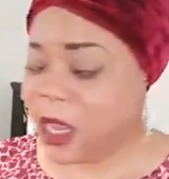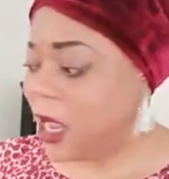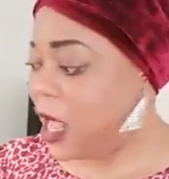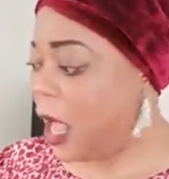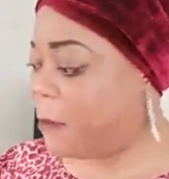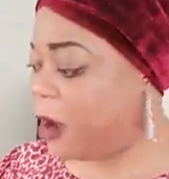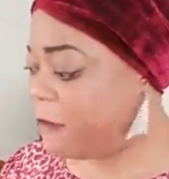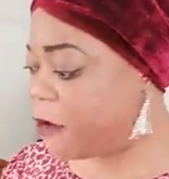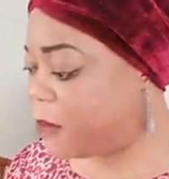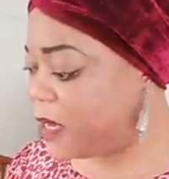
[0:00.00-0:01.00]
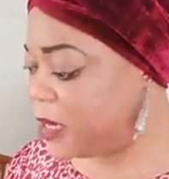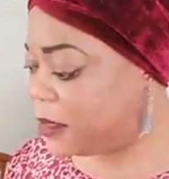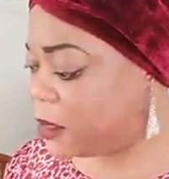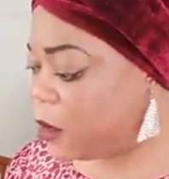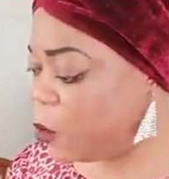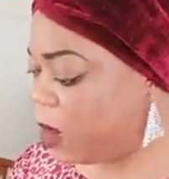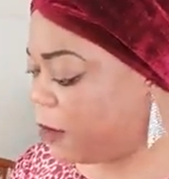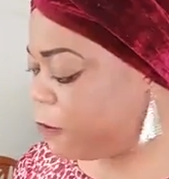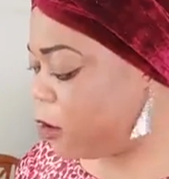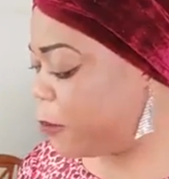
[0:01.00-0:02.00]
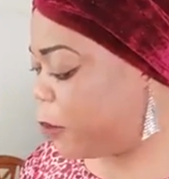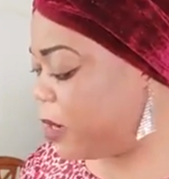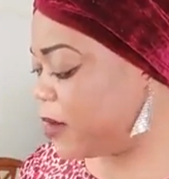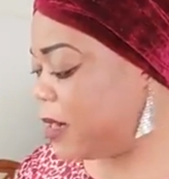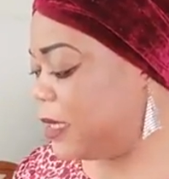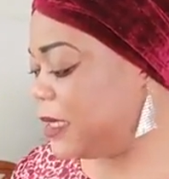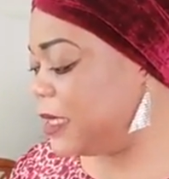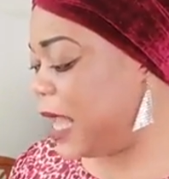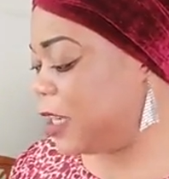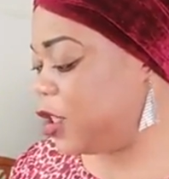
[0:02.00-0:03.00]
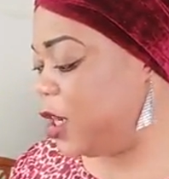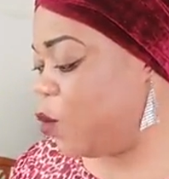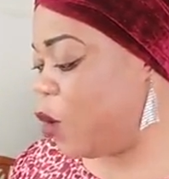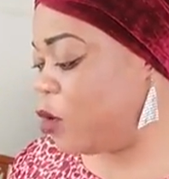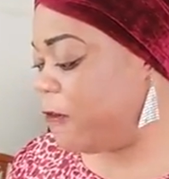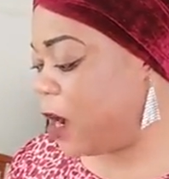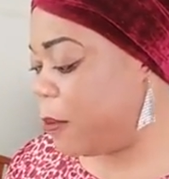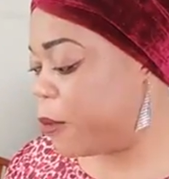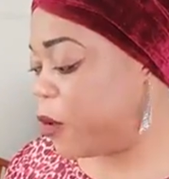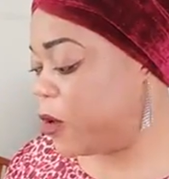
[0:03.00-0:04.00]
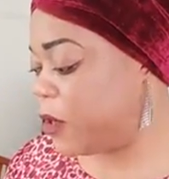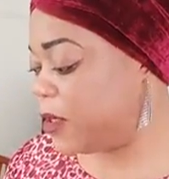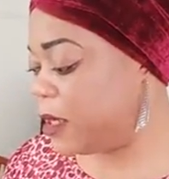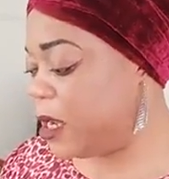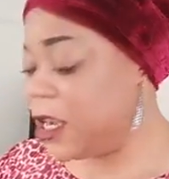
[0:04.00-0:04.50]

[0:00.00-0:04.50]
Apart from this, we've got pomegranate in actually one of our products.